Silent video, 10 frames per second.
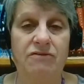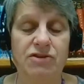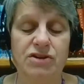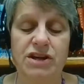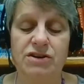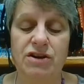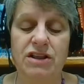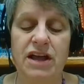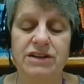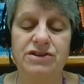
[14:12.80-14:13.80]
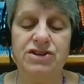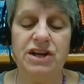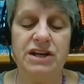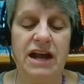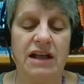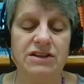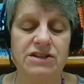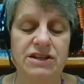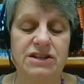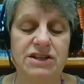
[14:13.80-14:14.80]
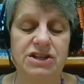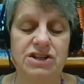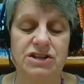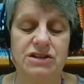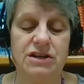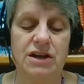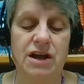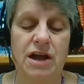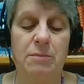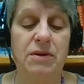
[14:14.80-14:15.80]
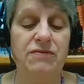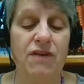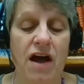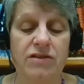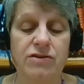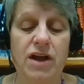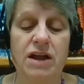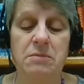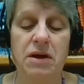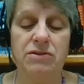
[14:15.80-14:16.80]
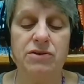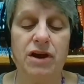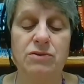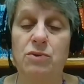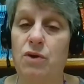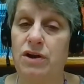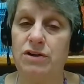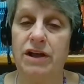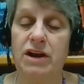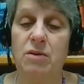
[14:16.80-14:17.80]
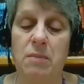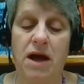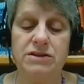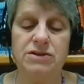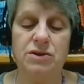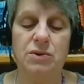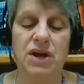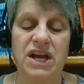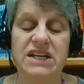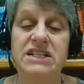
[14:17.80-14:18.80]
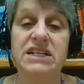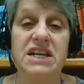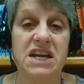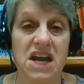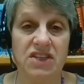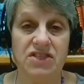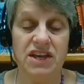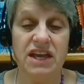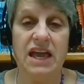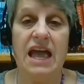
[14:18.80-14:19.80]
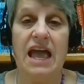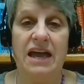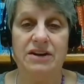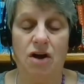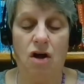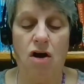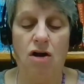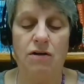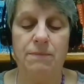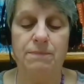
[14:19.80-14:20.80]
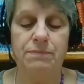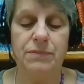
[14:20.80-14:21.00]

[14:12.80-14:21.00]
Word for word: After dinner, Eliza Jane and Alice did the dishes, but father and mother and Royal and Almanzo did nothing at all.